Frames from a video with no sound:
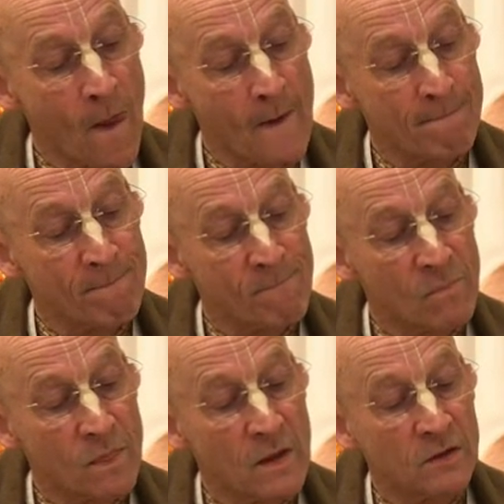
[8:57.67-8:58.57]
Some of
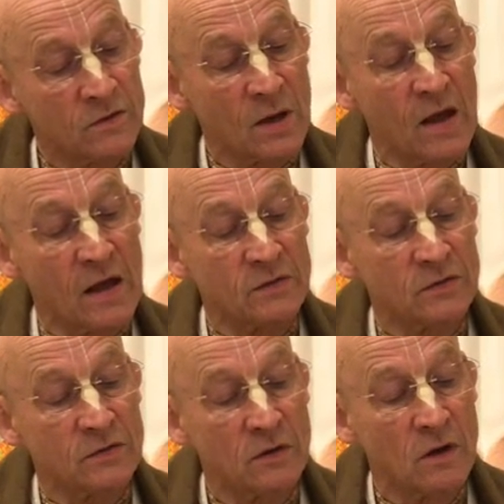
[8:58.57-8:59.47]
us
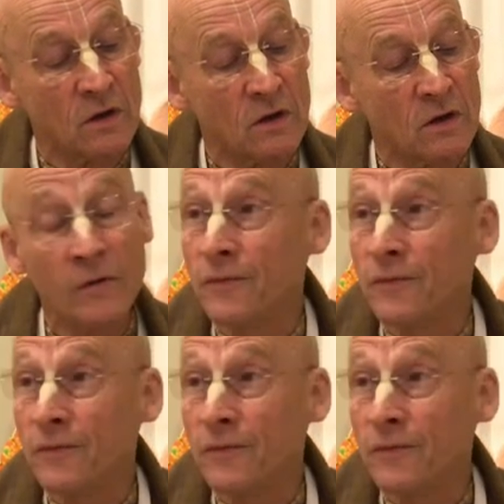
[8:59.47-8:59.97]
reflect